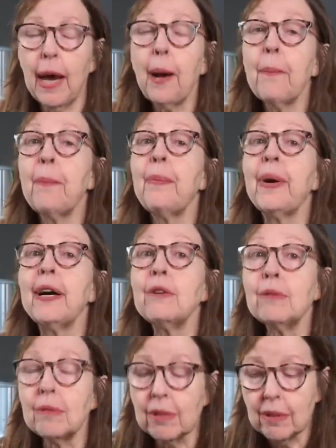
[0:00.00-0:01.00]

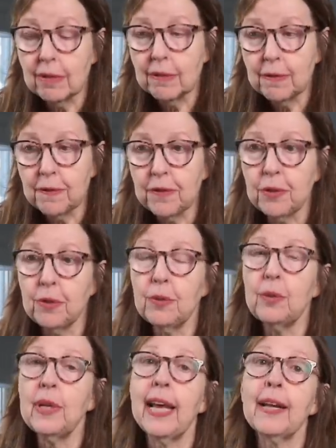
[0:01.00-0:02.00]
about
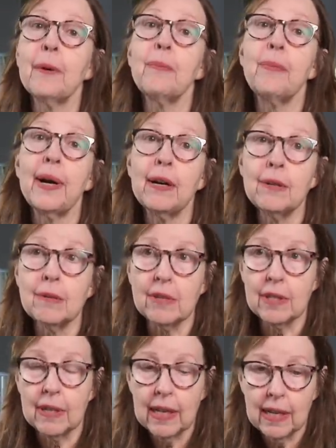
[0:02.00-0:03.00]
food and
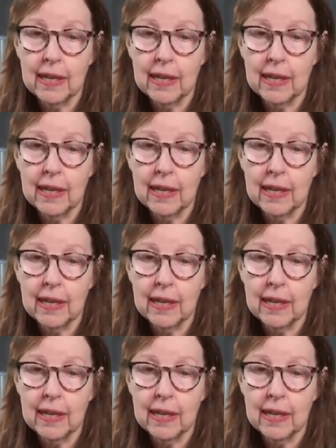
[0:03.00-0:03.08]
about